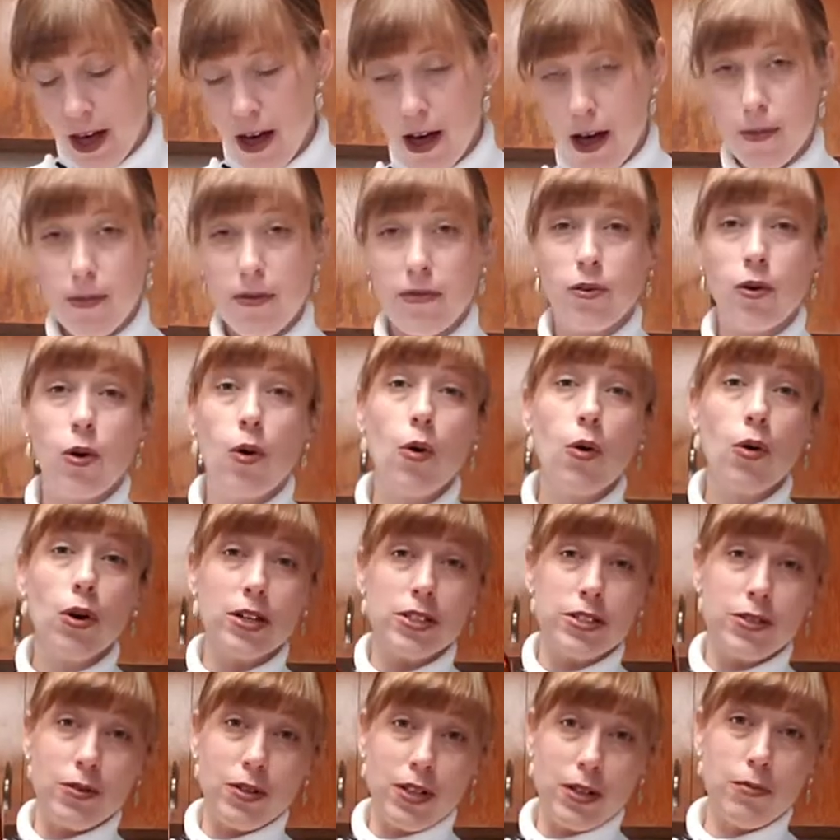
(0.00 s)
Um, of
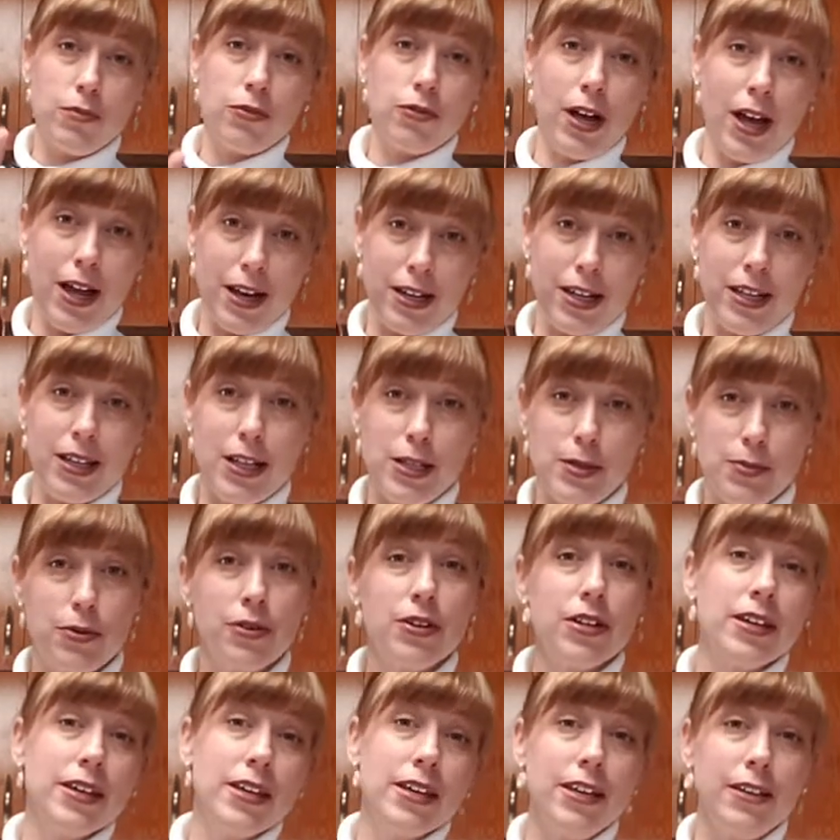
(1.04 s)
course, you need brandy. That's
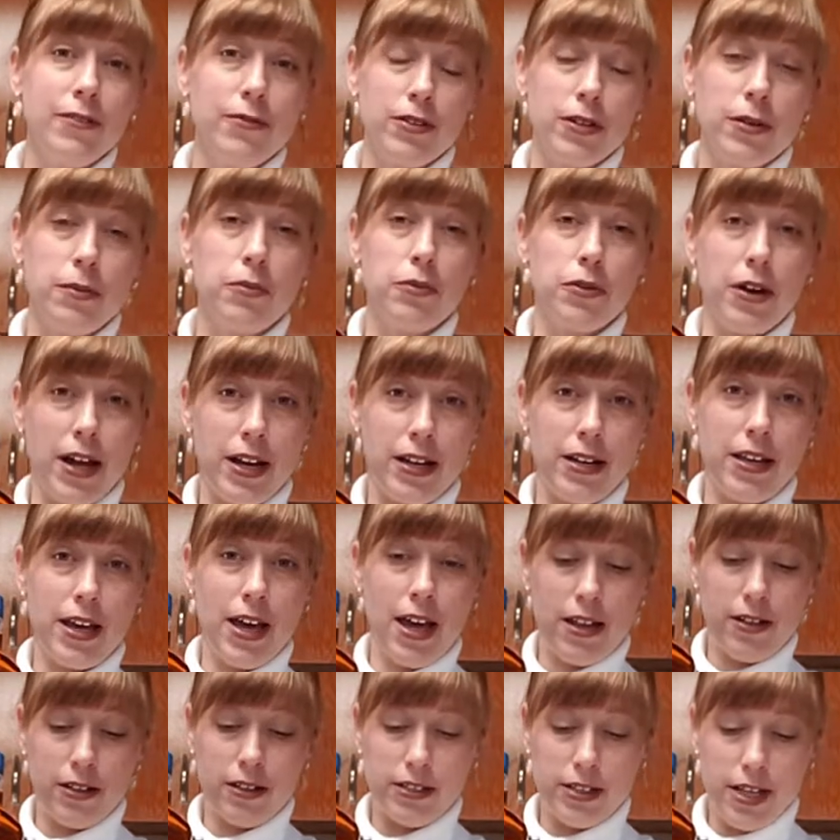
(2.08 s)
pretty key for a brandy
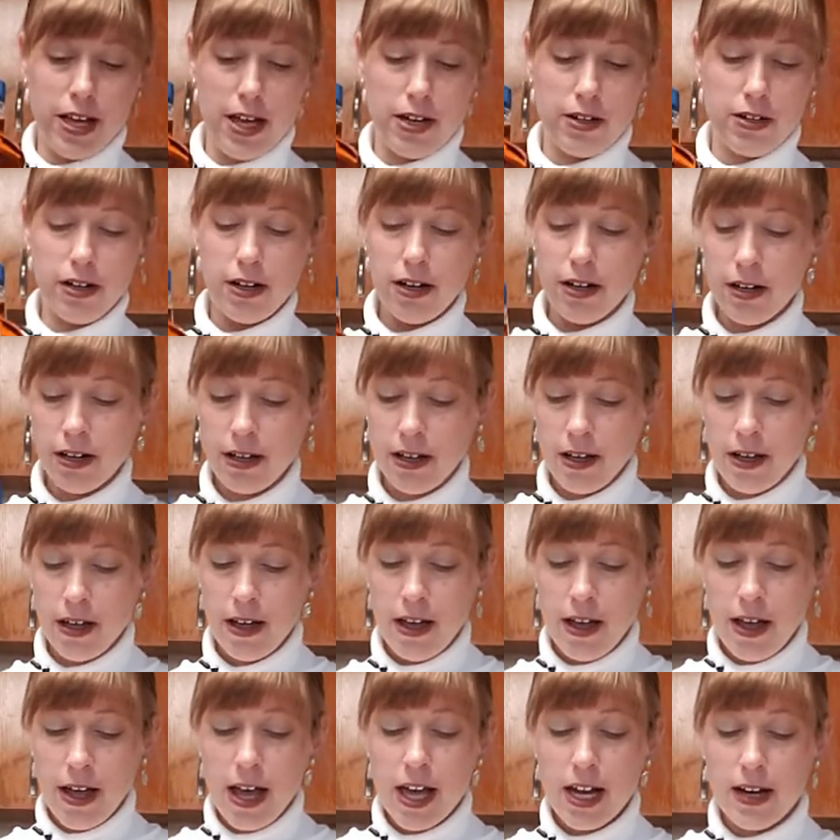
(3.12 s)
Alexander.
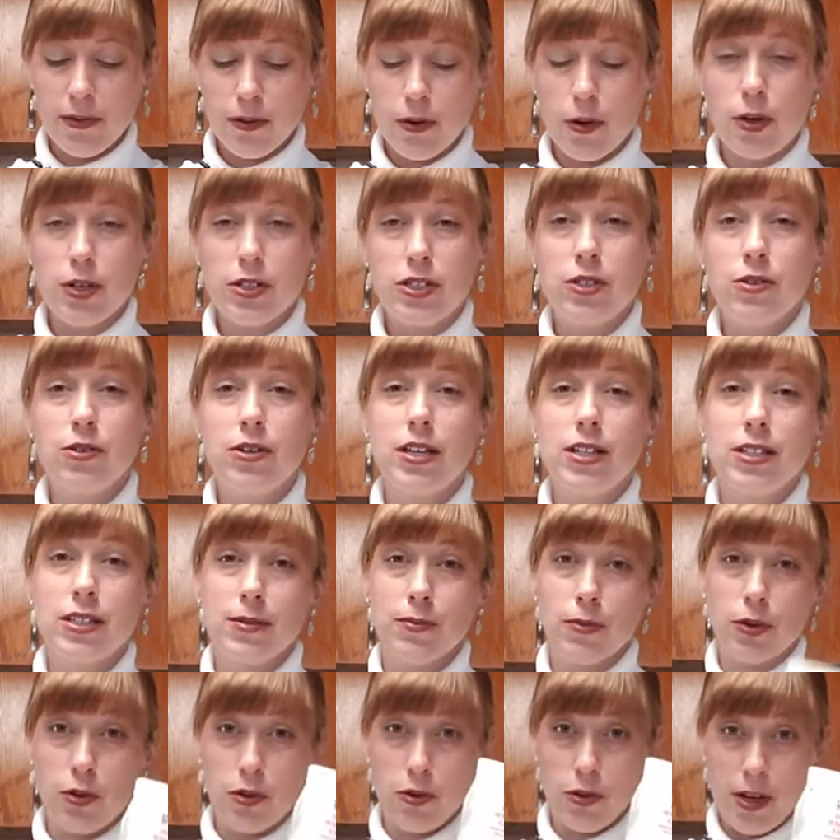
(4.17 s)
And of course, you need
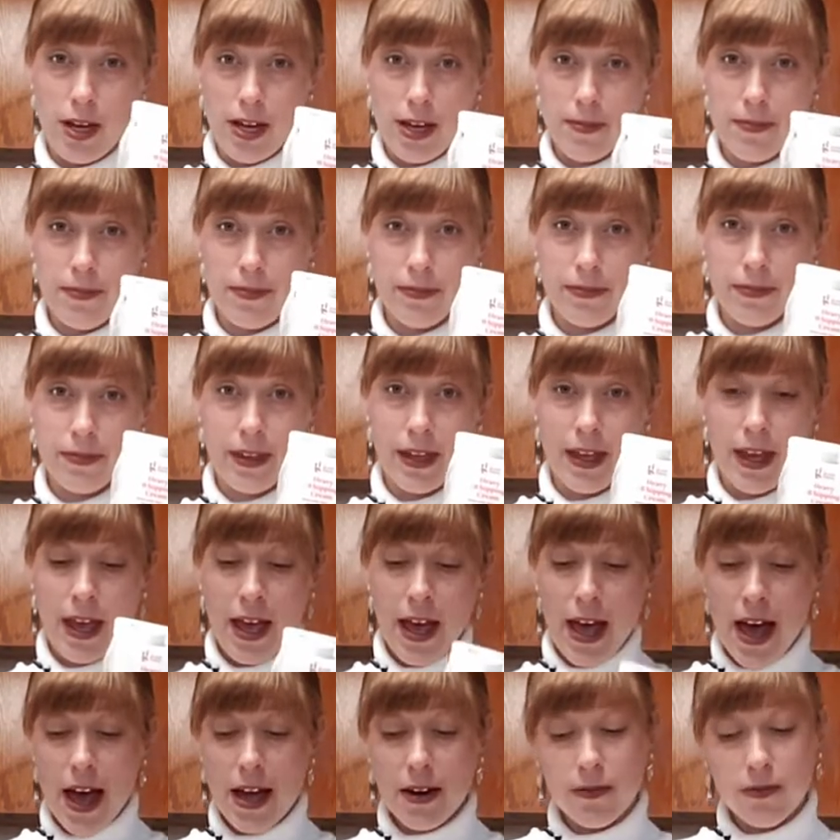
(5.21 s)
some cream.
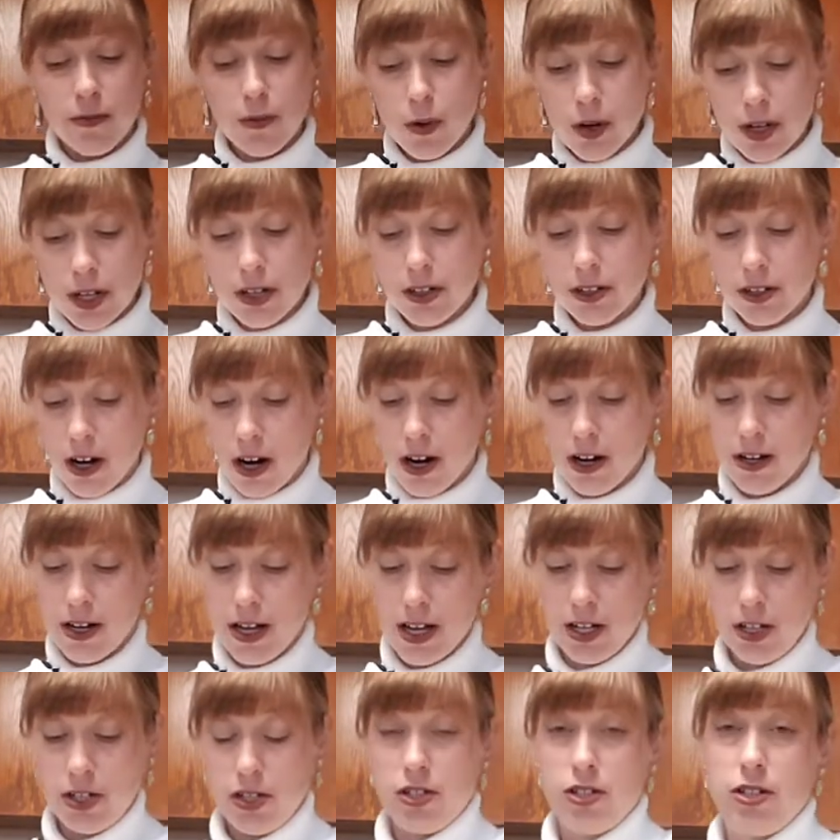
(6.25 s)
And for your
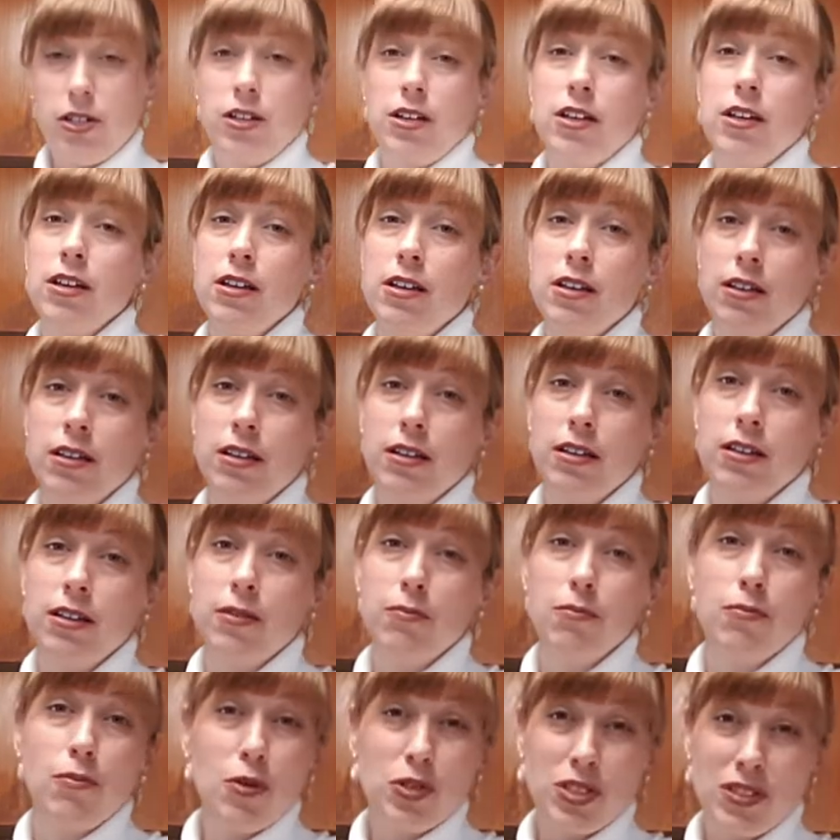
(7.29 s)
garnish,
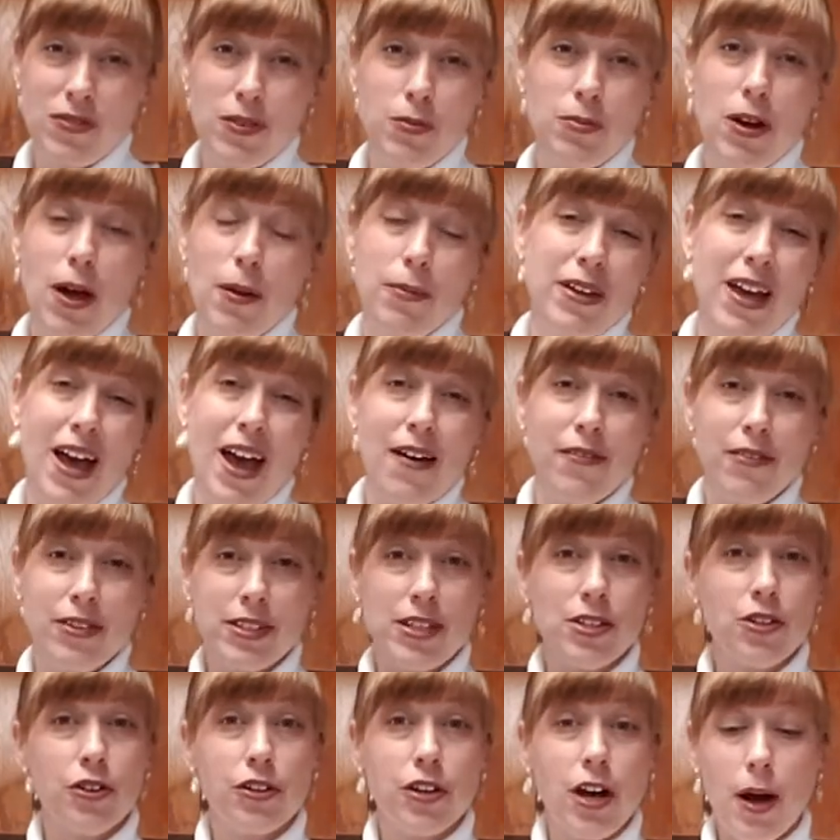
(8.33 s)
most of you probably have this
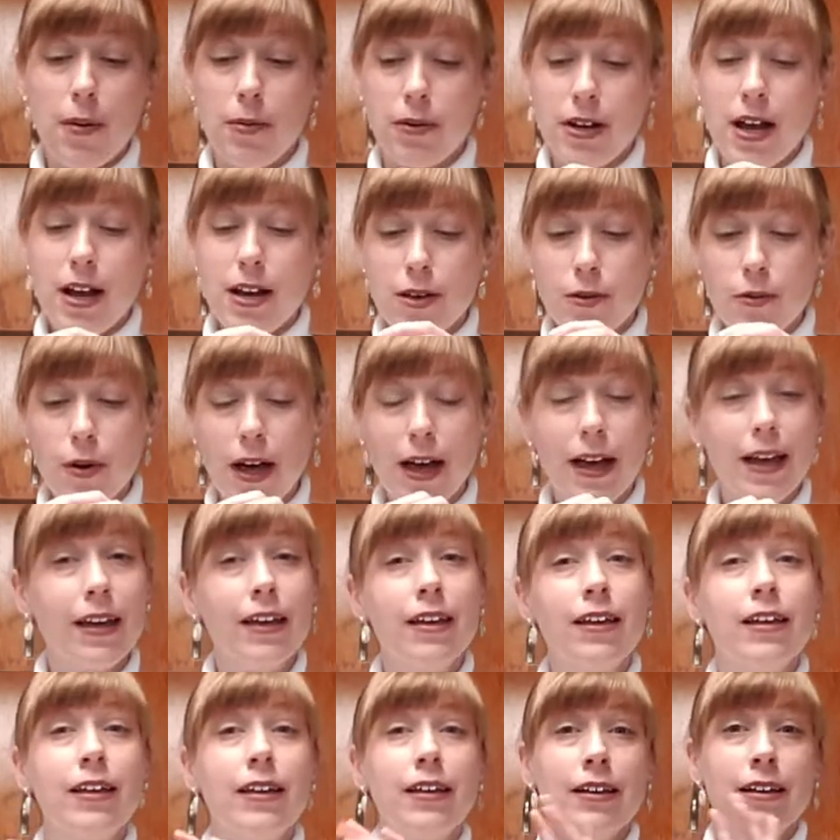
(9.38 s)
in your cupboard anyway,
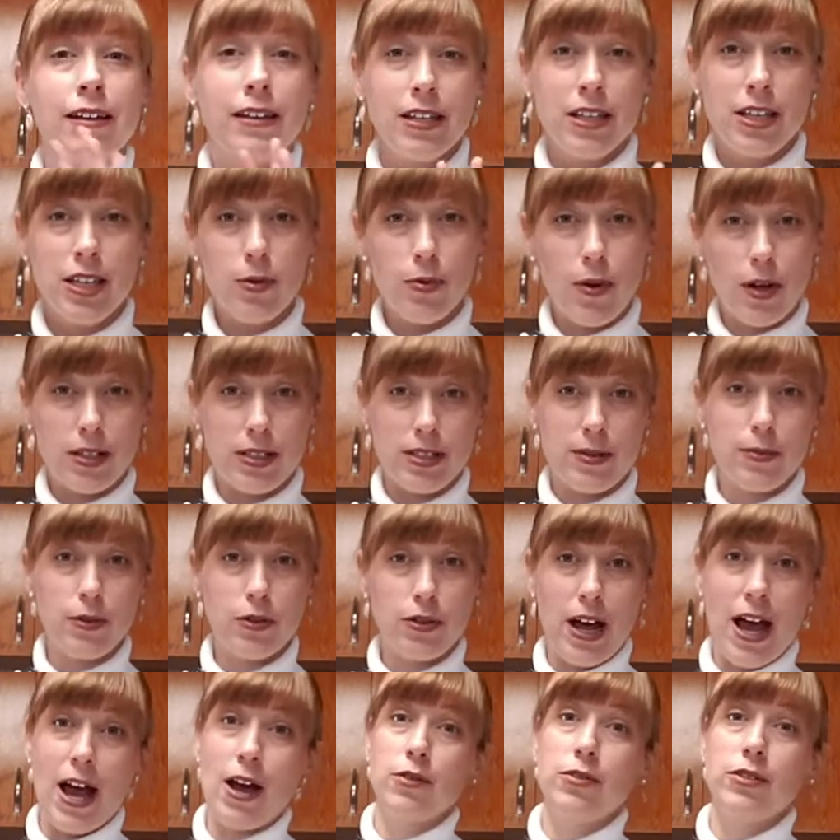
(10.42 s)
you want some
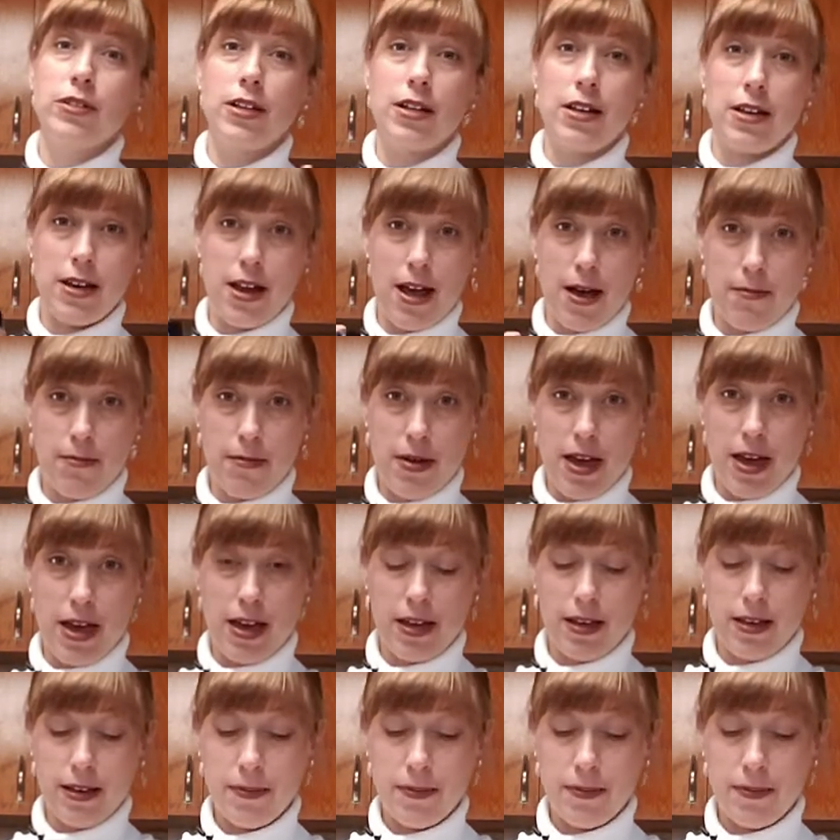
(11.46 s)
ground nutmeg.